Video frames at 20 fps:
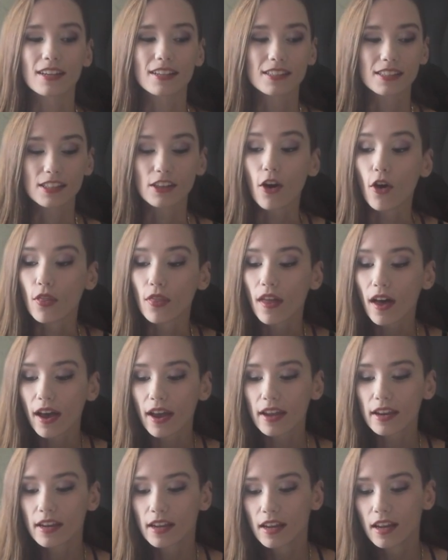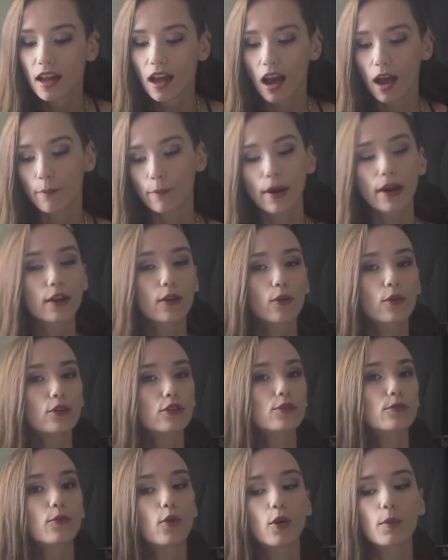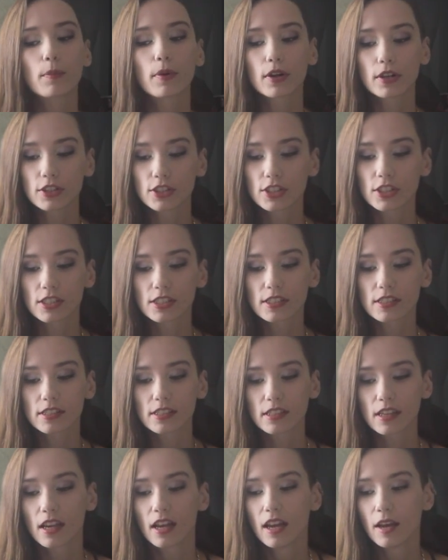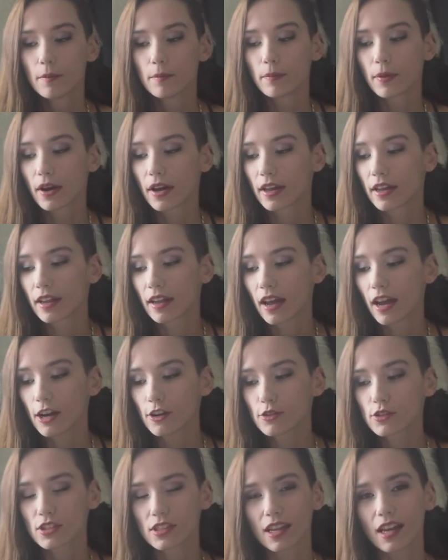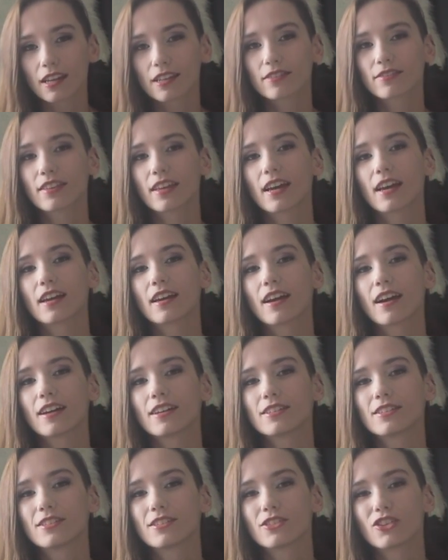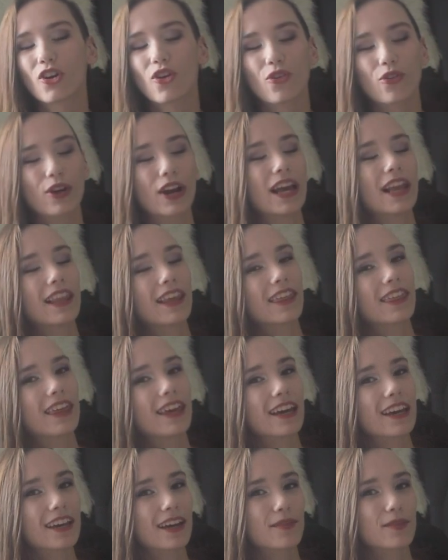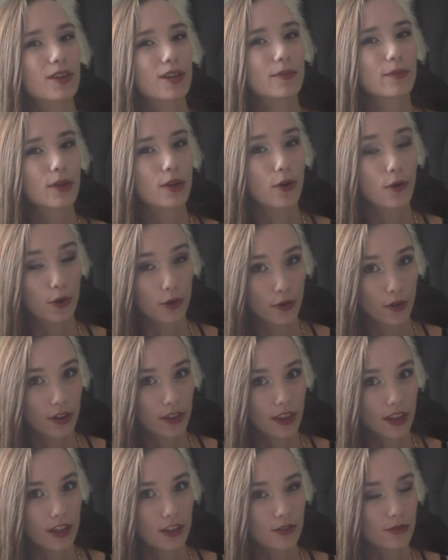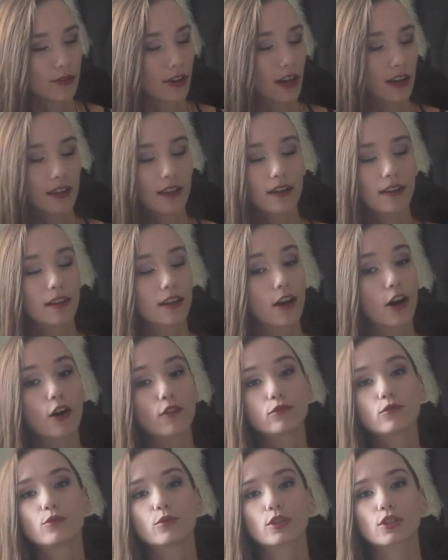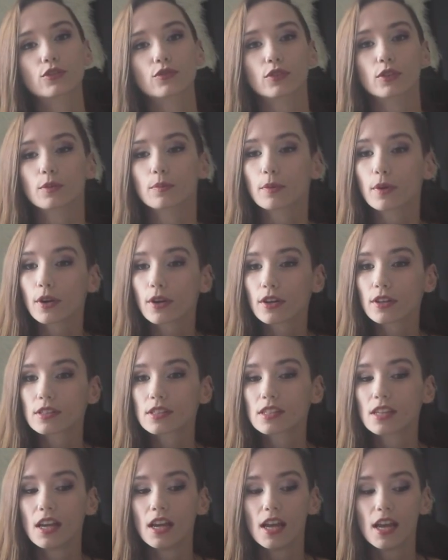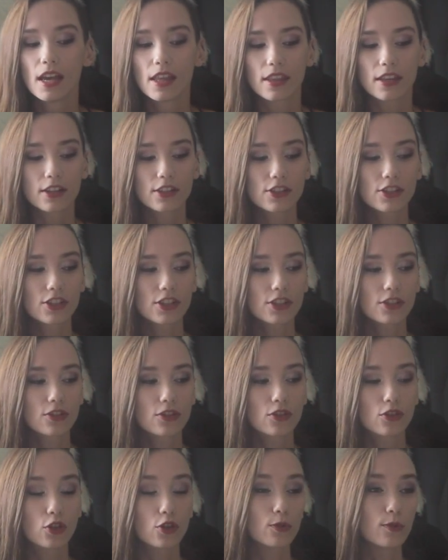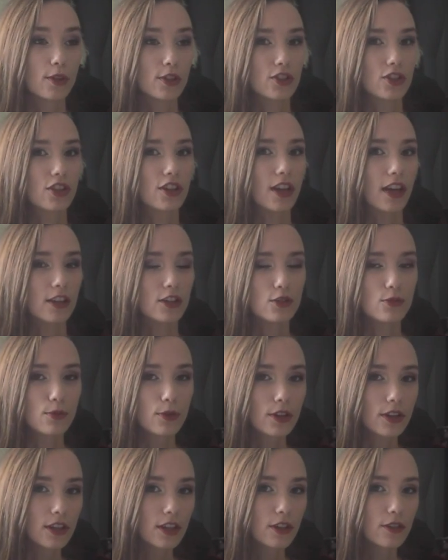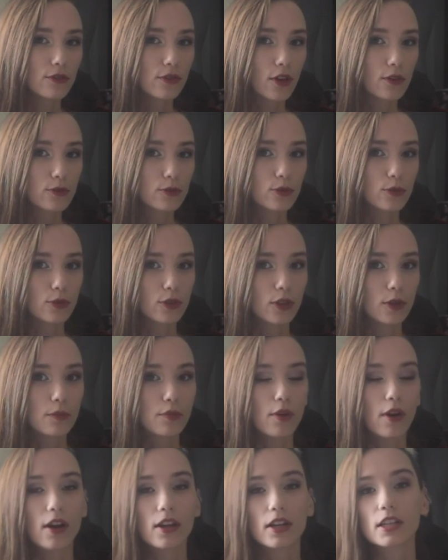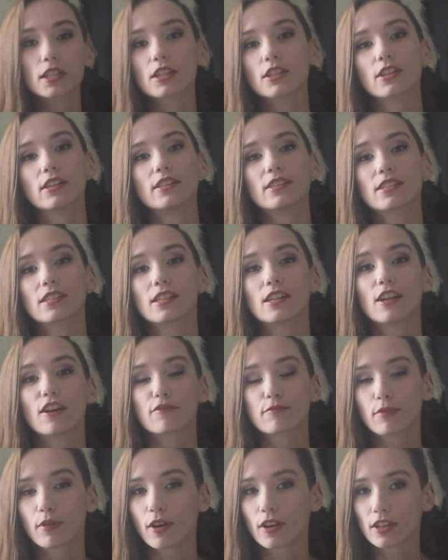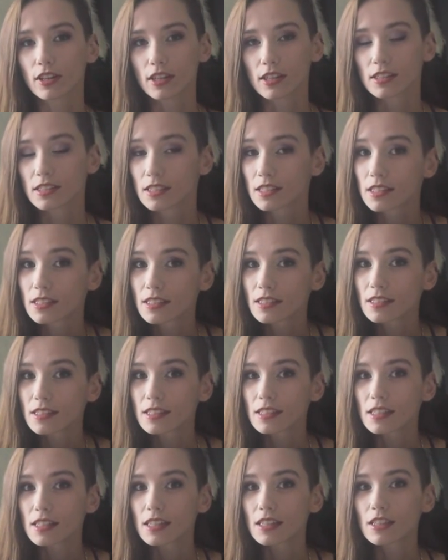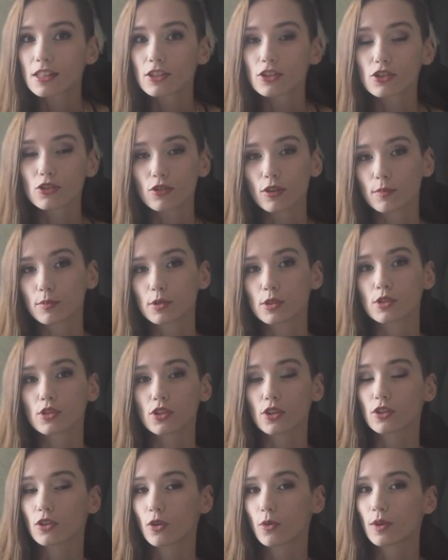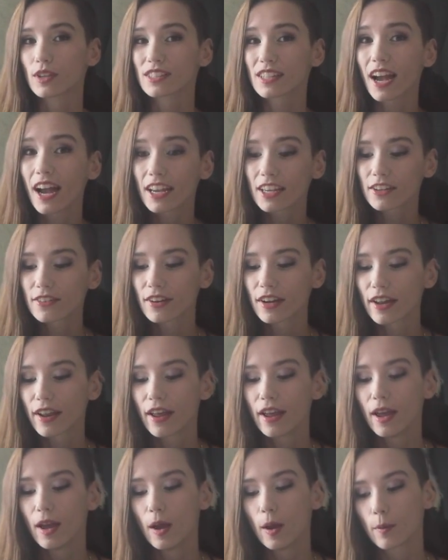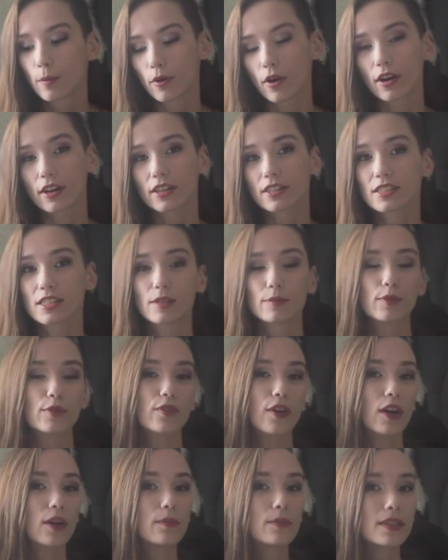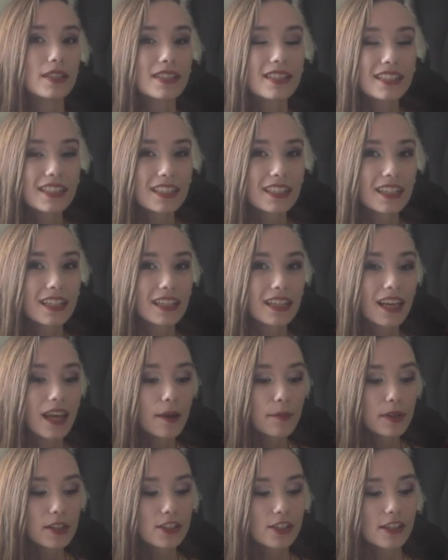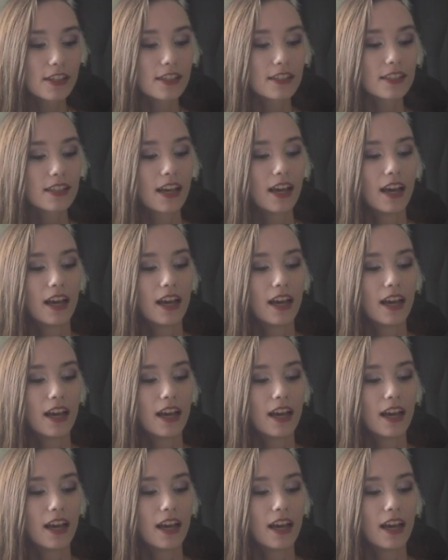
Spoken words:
I see online. I might order more perches, but outside of that, I don't really think I'm going to be ordering things regularly off of Wish for the birds. There's just too much guesswork involved with ordering the product. There isn't enough product consistency. The descriptions aren't always accurate. Products can be very misleading in the images.